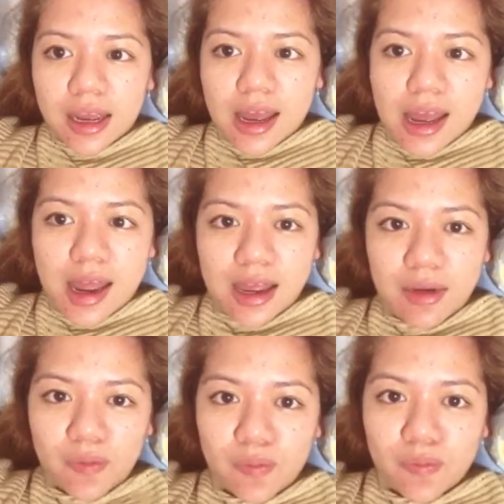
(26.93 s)

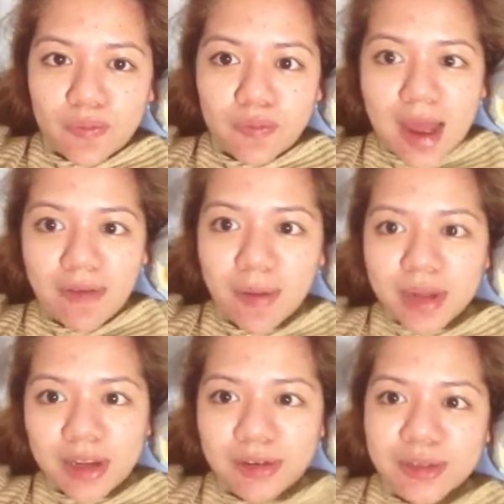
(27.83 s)
I haven't
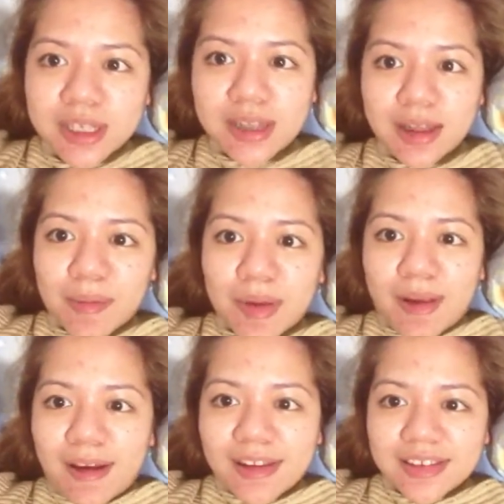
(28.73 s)
been using them a
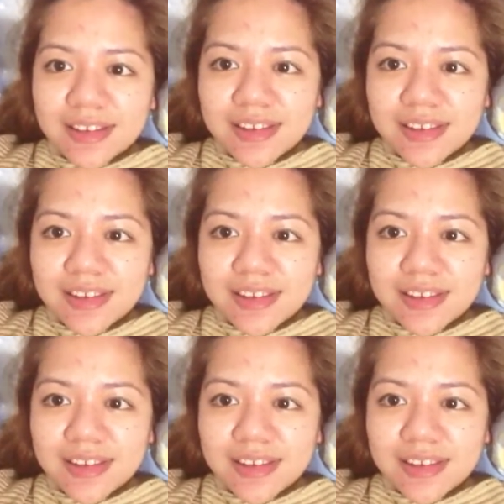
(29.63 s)
lot.